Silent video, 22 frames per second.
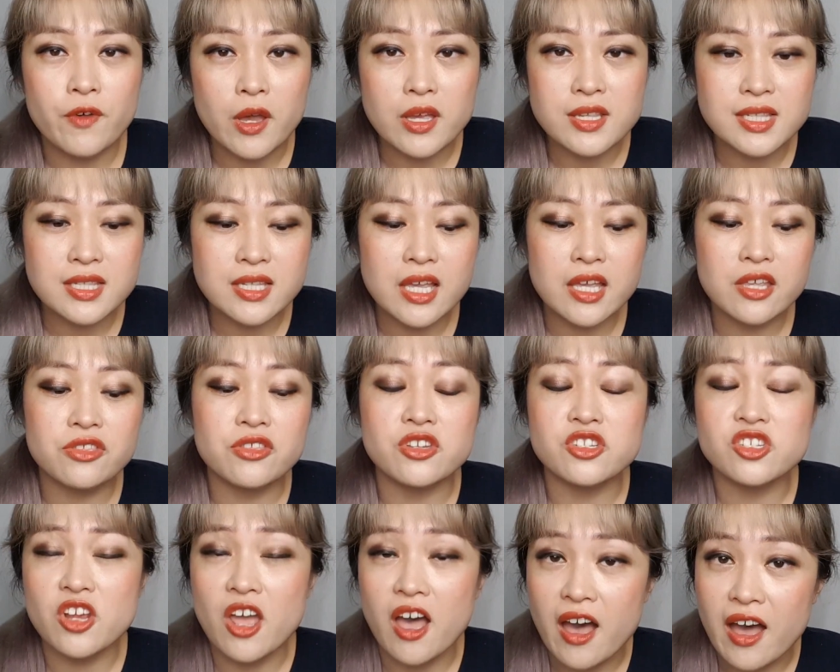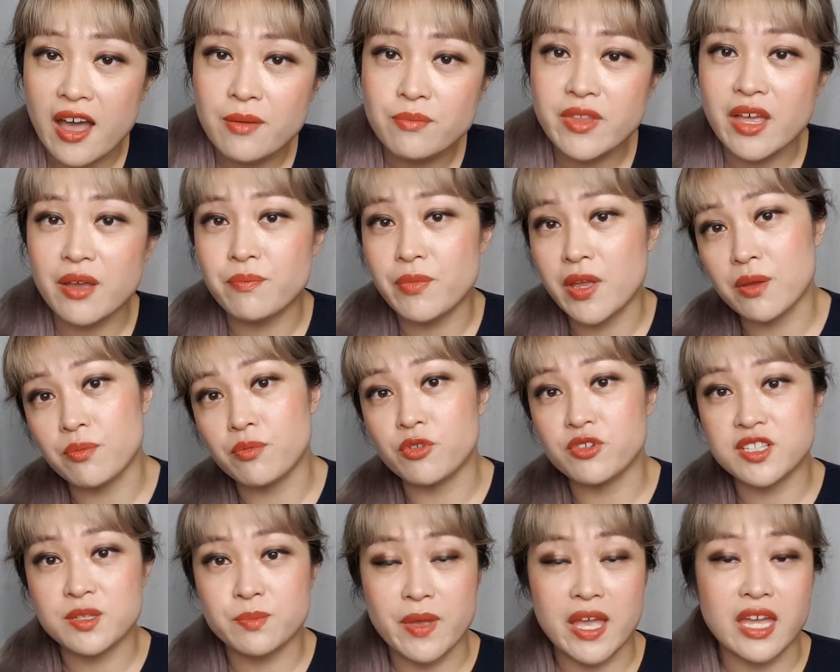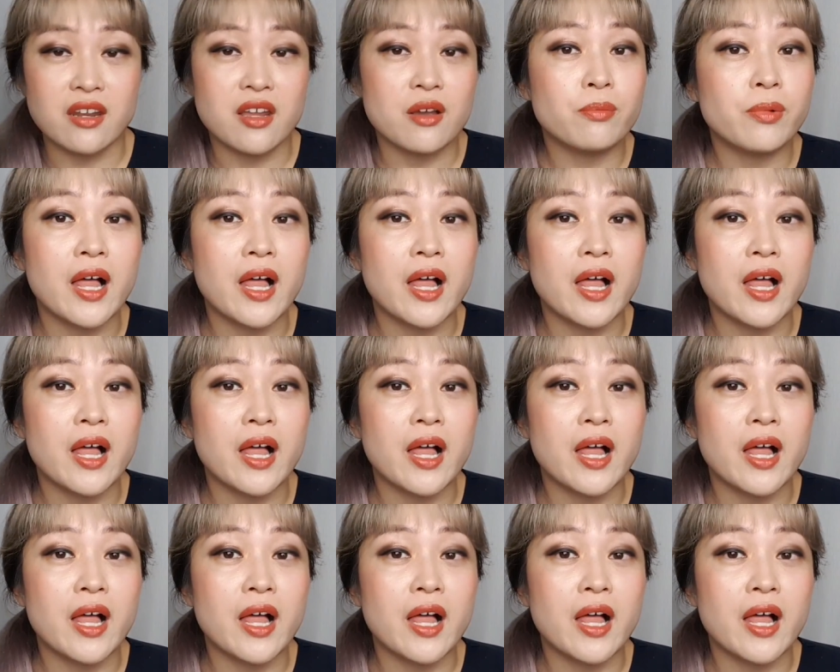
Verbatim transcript: Firstly, the time that people spent